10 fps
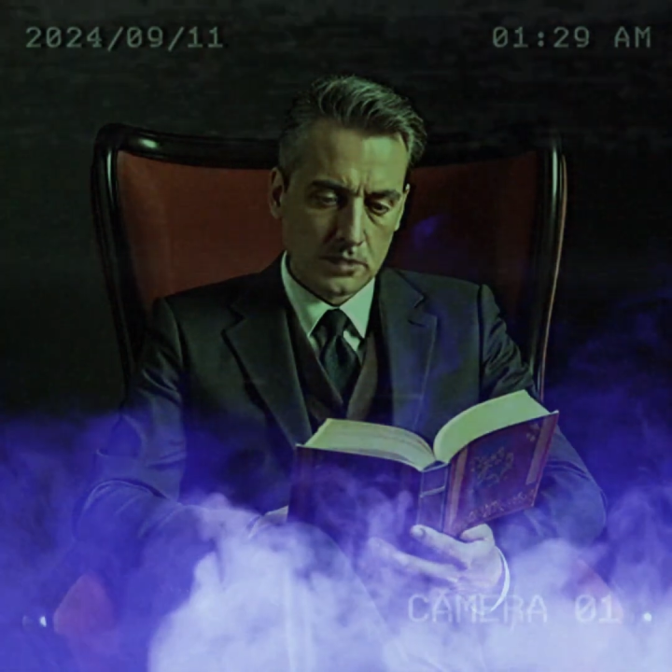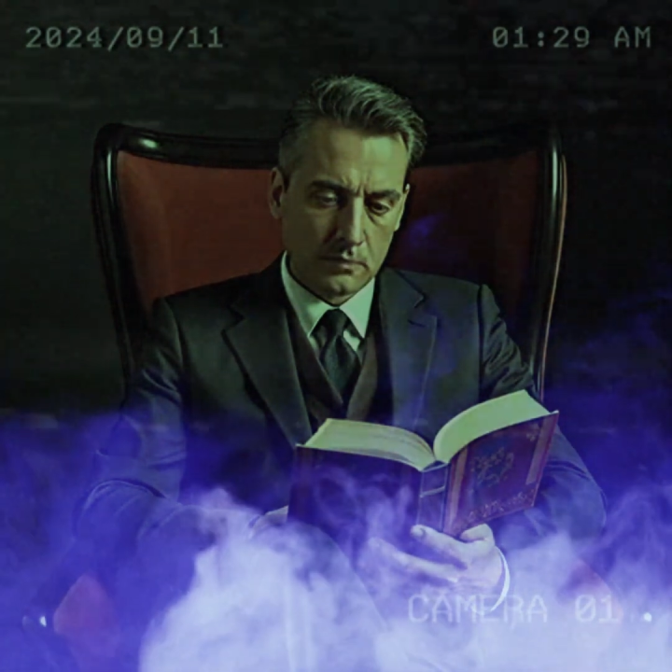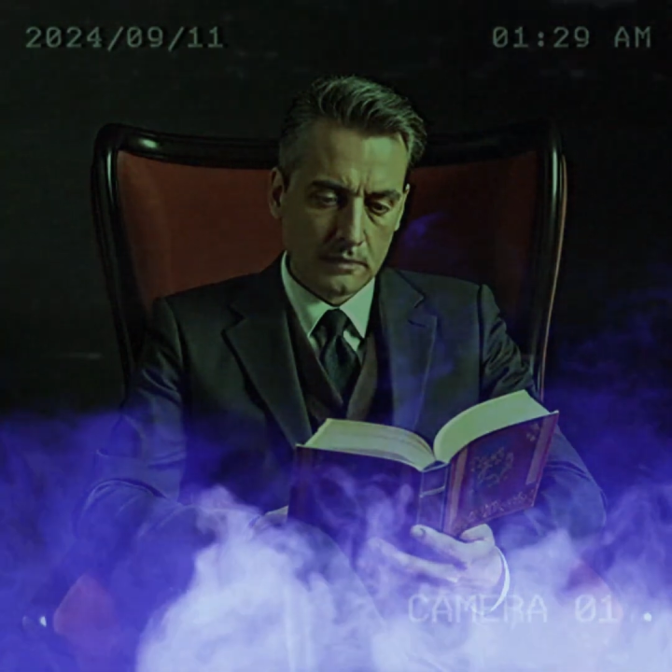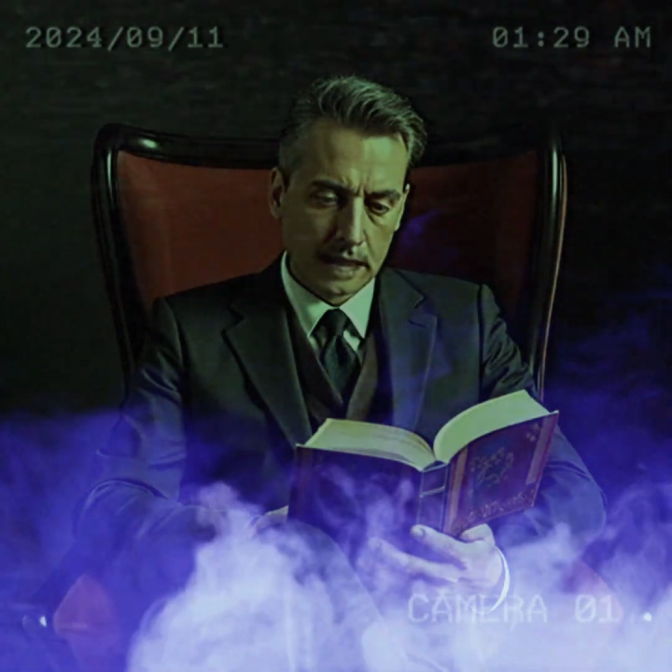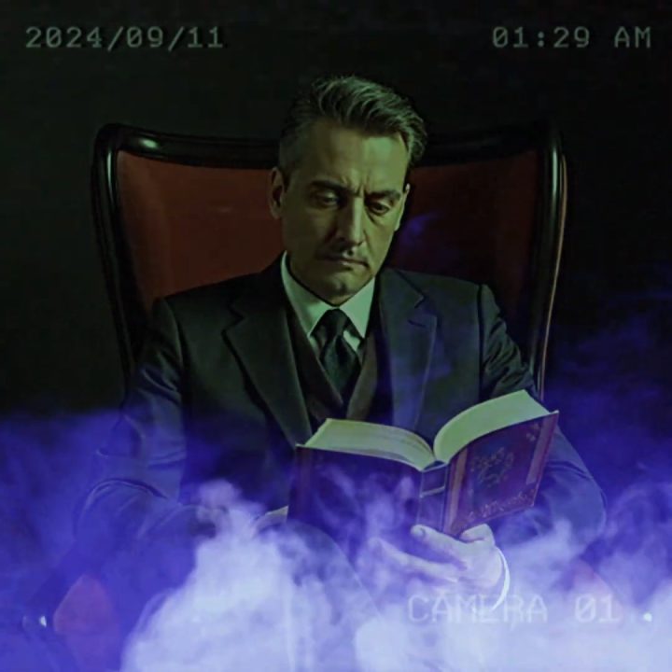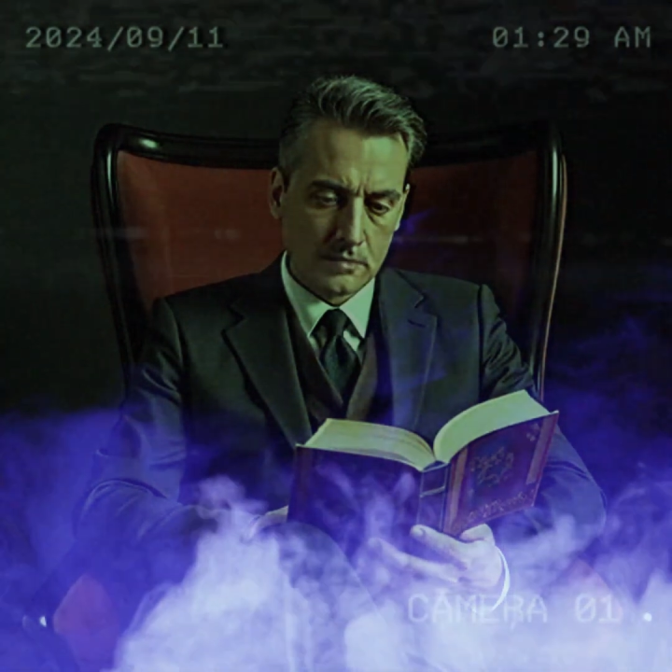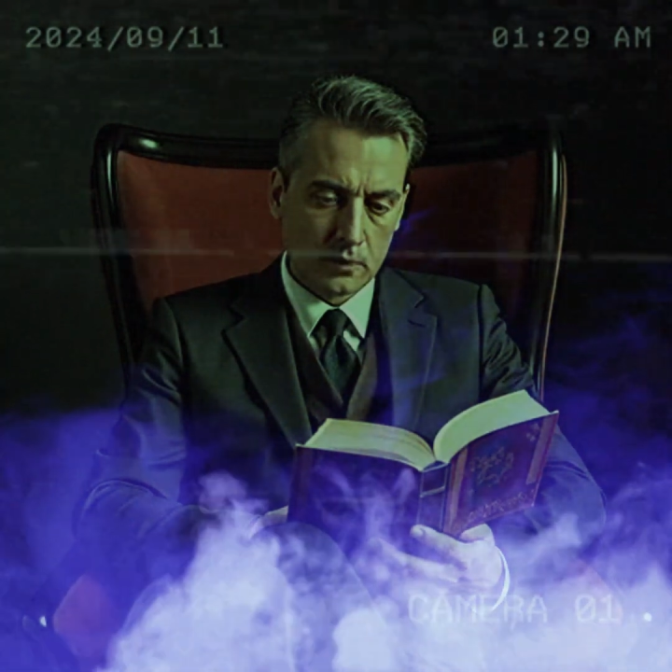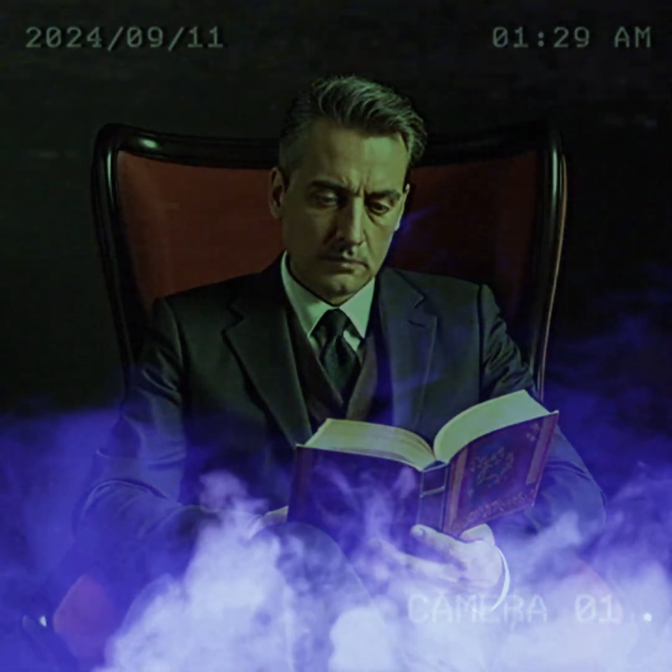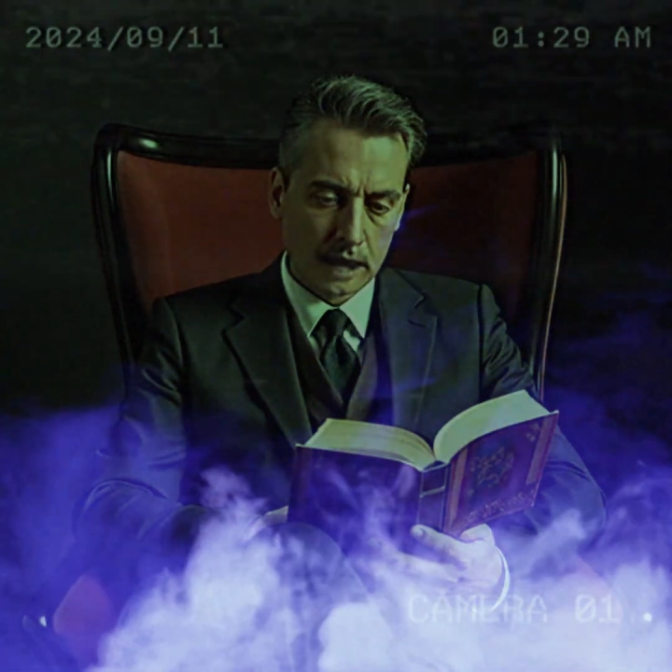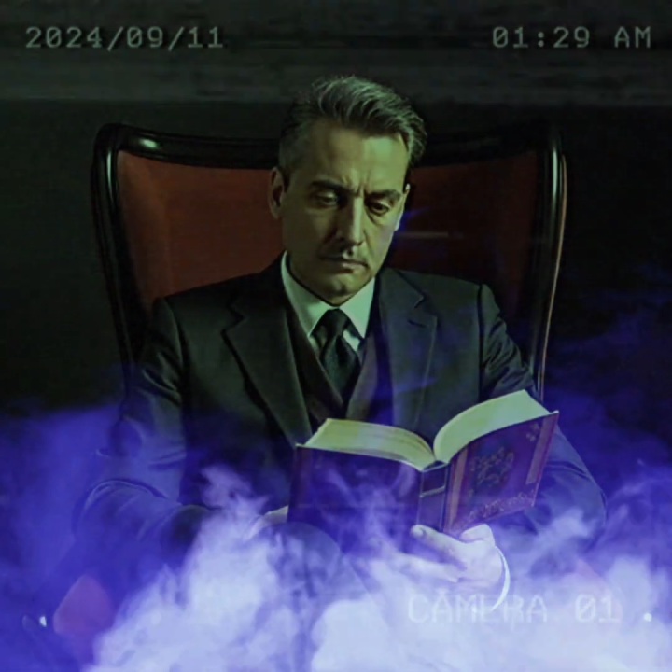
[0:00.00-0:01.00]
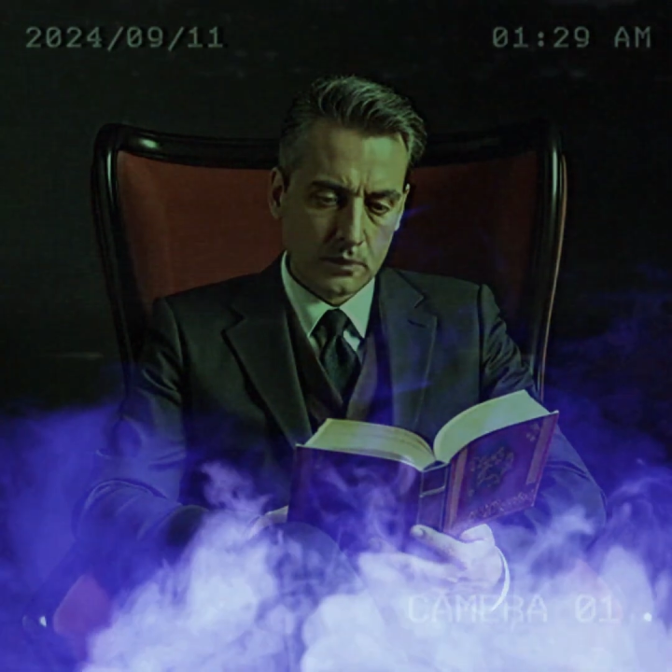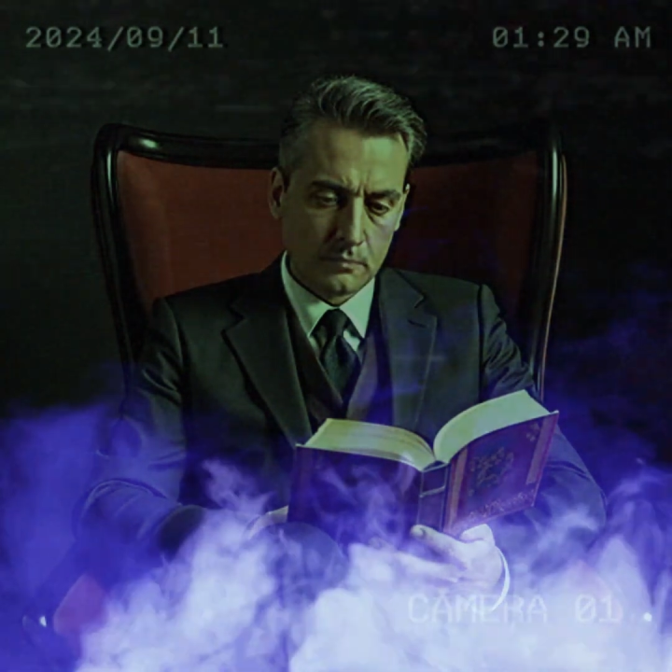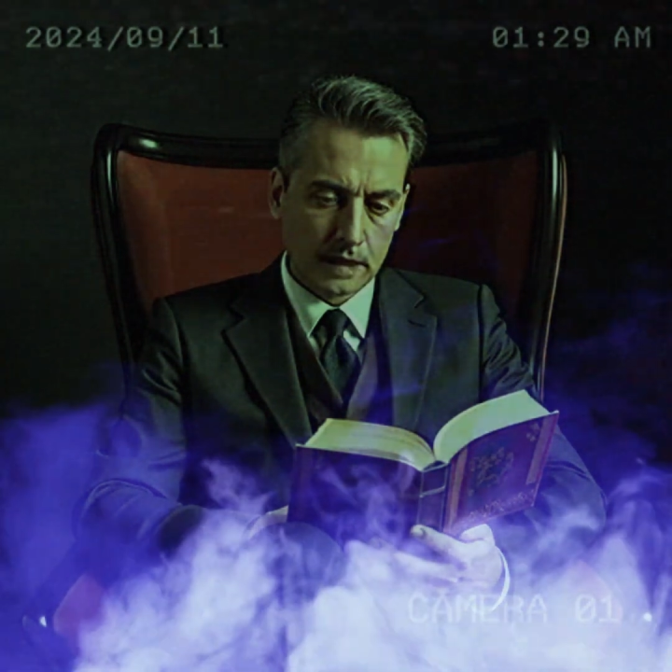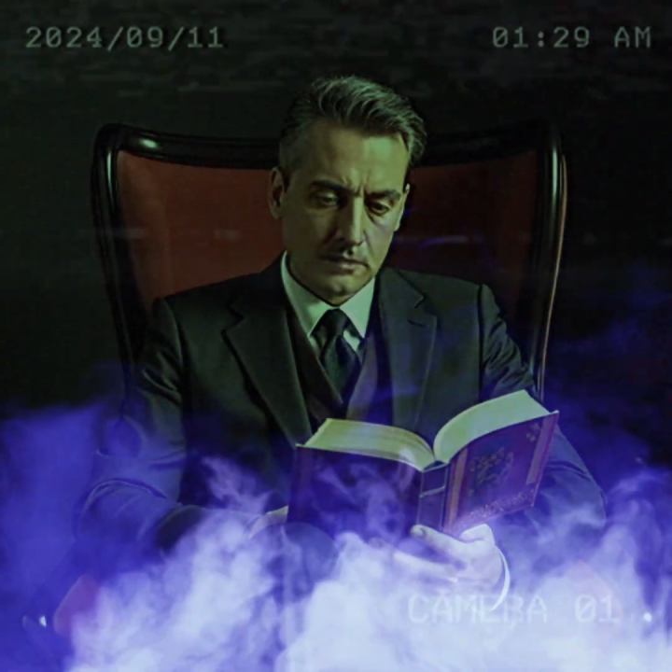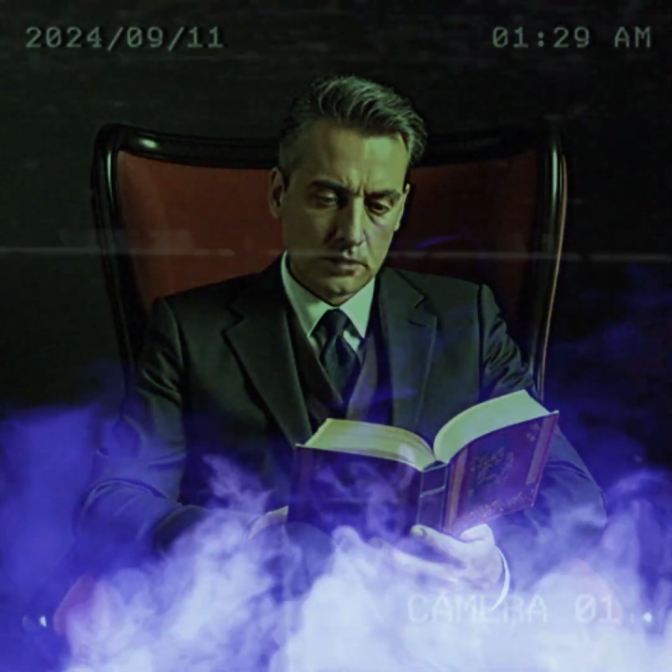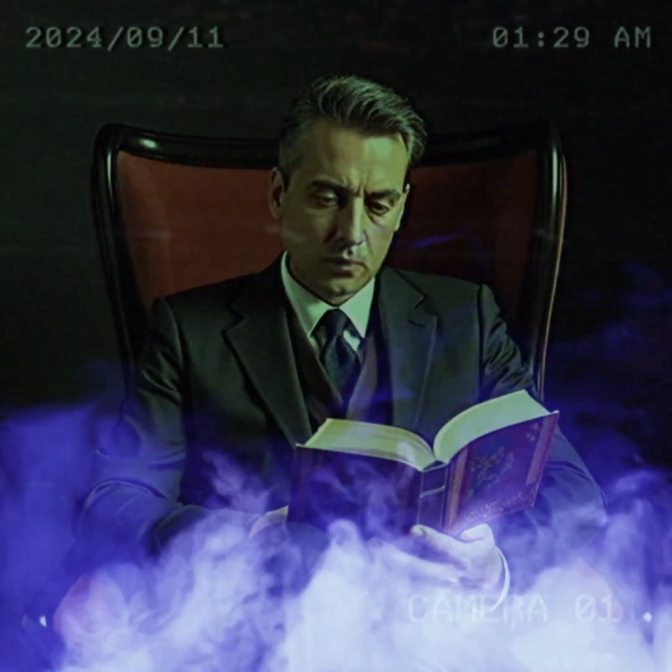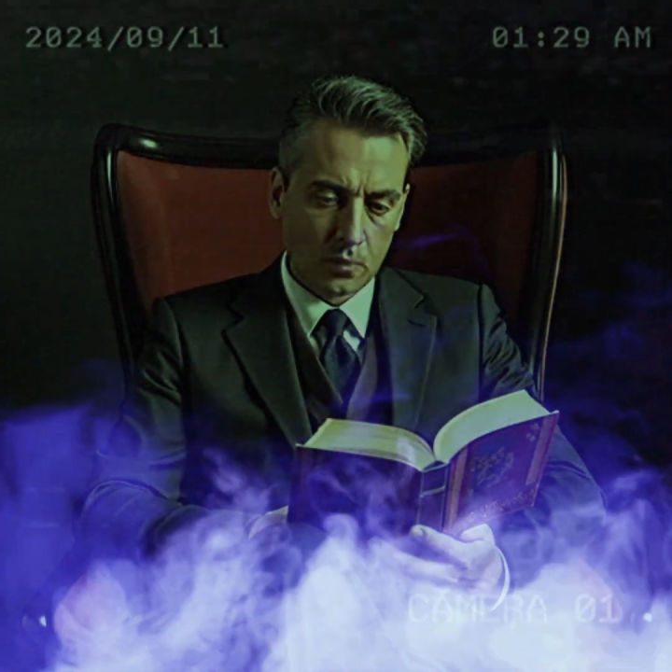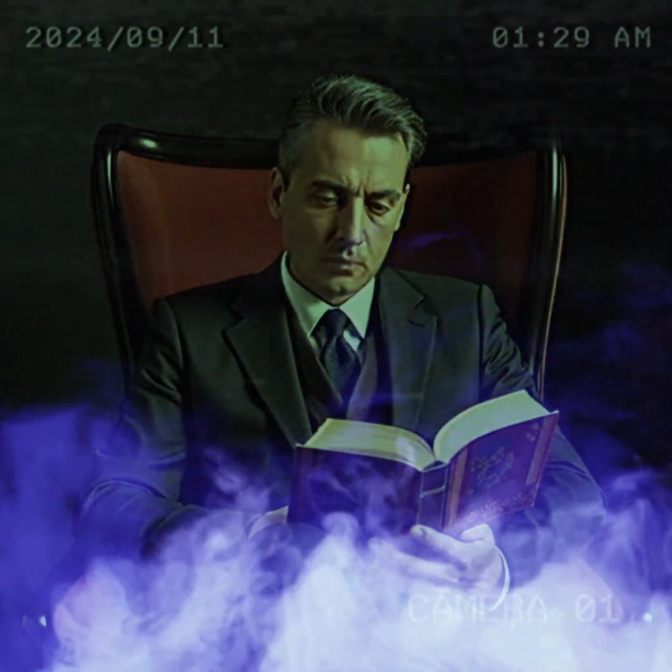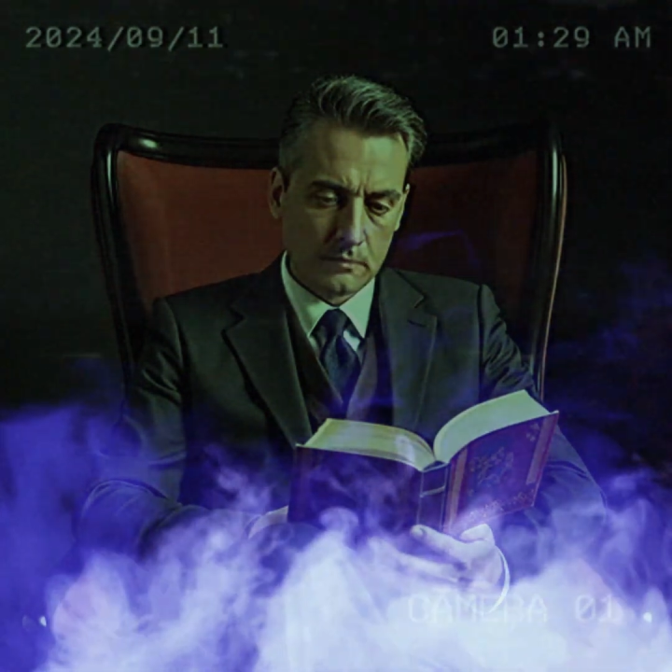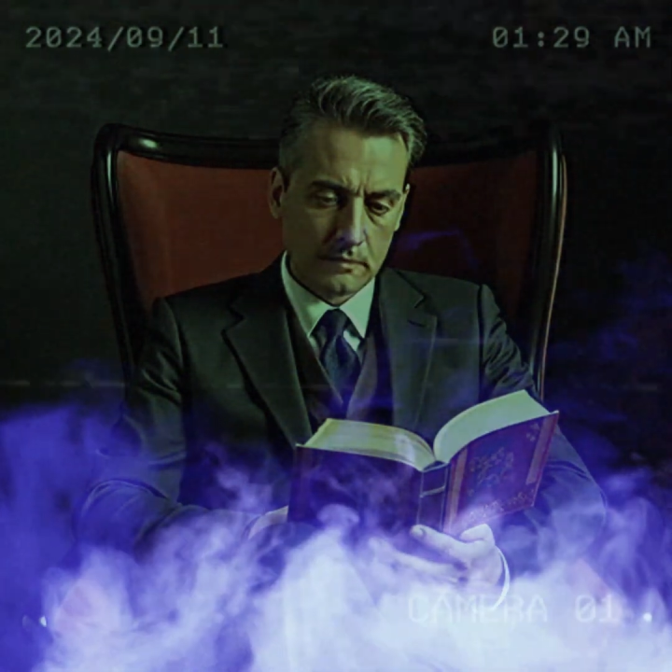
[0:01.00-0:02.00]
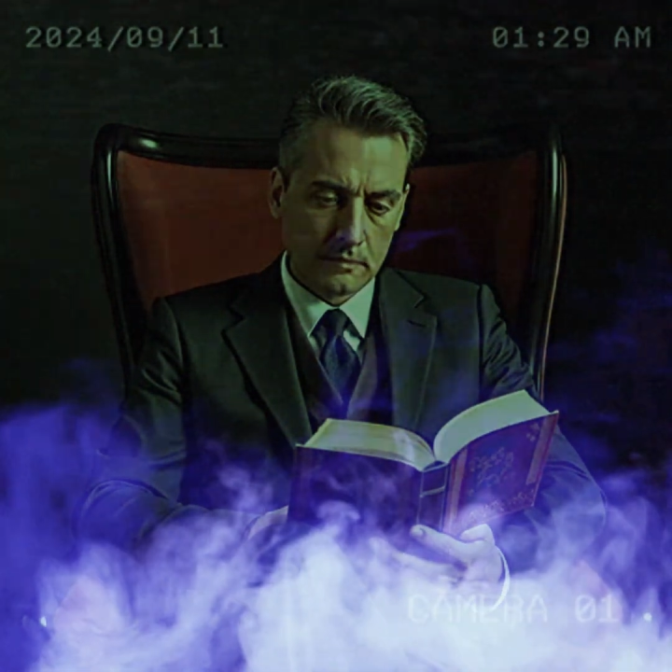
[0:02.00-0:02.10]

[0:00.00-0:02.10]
soon left no doubt on that score.